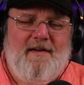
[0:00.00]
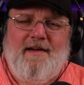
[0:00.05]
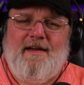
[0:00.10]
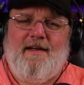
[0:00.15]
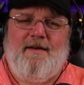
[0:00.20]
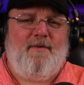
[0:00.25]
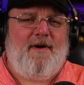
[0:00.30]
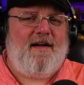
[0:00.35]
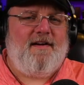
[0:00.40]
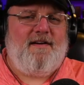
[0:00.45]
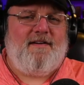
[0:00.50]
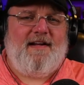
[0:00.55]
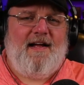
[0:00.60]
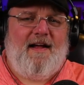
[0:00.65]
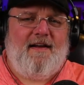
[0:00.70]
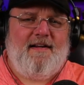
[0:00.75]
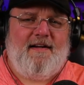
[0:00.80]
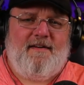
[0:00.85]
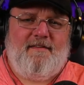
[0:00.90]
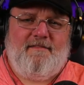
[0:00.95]
And while you're
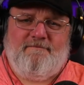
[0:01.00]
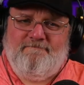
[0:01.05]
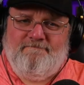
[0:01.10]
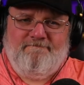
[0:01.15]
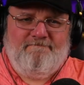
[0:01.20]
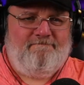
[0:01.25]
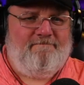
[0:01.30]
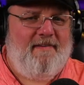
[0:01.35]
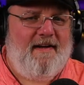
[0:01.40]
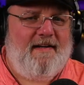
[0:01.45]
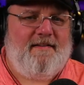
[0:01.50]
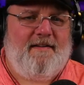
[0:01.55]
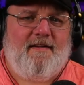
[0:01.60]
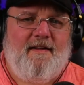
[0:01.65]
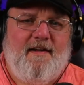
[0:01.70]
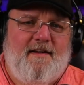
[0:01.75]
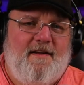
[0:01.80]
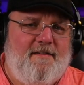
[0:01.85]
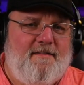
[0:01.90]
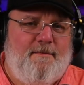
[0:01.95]
down there, hit the
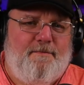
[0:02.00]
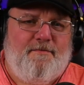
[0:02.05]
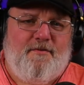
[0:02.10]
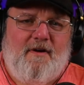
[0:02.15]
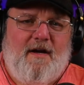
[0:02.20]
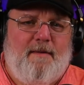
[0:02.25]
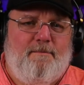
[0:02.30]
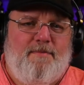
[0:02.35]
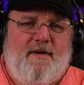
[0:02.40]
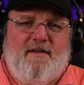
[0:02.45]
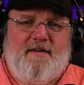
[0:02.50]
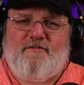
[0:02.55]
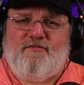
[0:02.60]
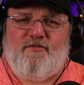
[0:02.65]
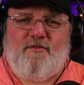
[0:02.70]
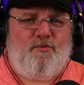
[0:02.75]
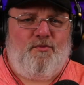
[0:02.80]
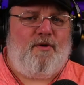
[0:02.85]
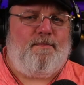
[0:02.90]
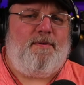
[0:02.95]
like and subscribe button
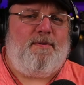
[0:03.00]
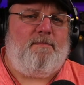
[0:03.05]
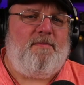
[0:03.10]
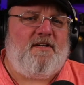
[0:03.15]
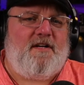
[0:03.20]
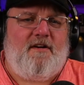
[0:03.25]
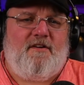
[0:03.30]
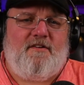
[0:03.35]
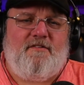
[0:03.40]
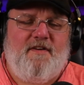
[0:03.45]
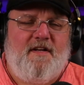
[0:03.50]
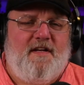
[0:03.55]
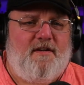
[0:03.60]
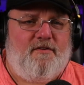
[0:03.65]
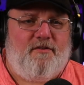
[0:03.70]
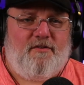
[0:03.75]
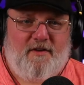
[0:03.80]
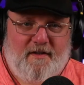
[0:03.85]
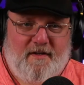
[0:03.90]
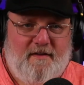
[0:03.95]
for more public health
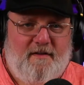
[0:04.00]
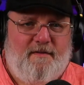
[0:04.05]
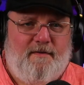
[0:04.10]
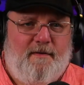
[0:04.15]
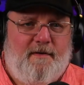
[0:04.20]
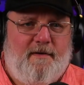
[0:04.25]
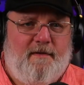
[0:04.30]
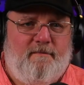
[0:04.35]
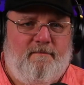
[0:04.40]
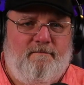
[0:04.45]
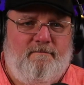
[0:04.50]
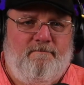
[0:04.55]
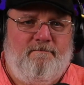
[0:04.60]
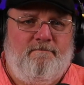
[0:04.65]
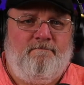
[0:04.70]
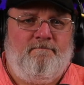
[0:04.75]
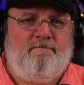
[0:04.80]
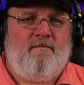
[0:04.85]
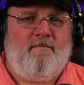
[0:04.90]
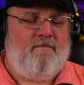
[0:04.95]
videos like this one.
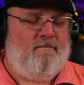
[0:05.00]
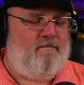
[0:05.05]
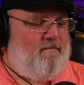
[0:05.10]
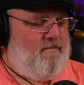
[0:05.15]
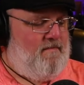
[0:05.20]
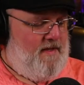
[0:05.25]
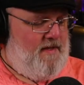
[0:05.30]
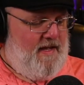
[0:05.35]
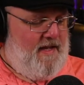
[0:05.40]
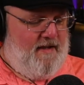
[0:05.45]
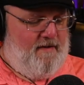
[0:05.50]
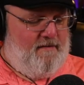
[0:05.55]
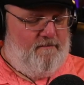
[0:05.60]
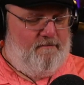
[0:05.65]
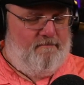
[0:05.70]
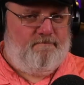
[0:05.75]
Now,